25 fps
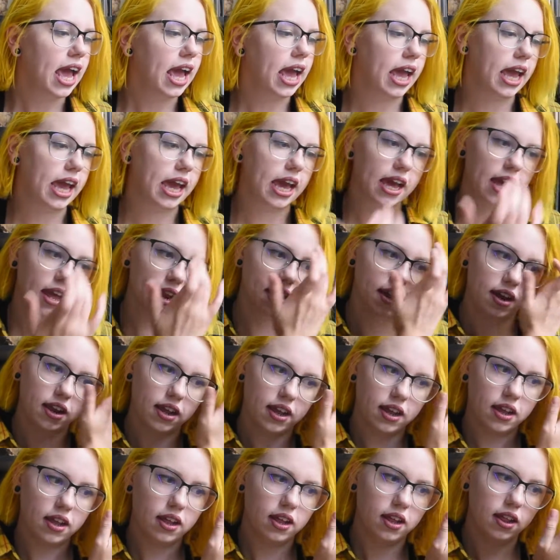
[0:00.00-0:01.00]
and
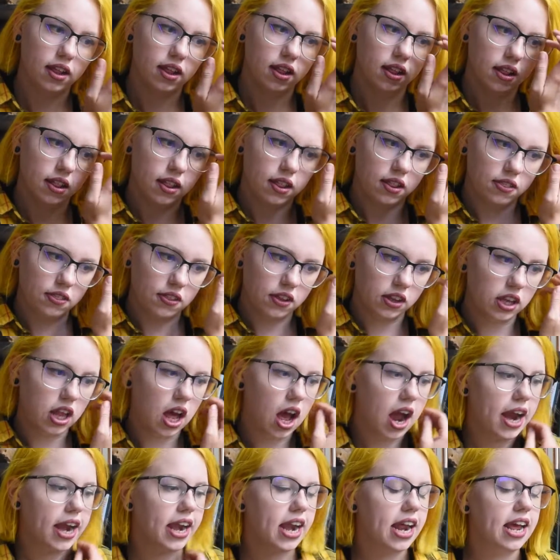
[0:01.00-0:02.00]
the
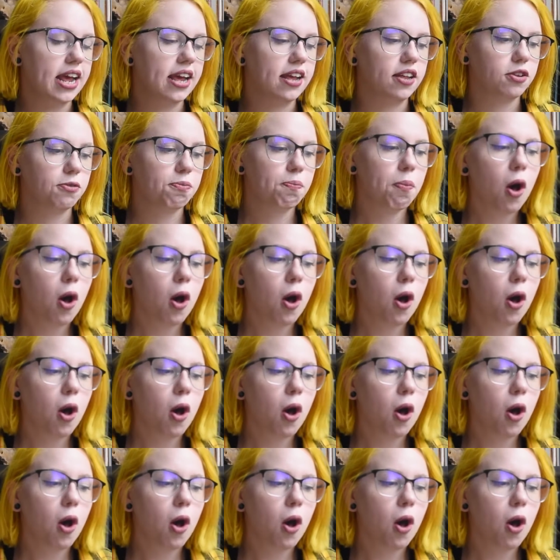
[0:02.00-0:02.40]
line is,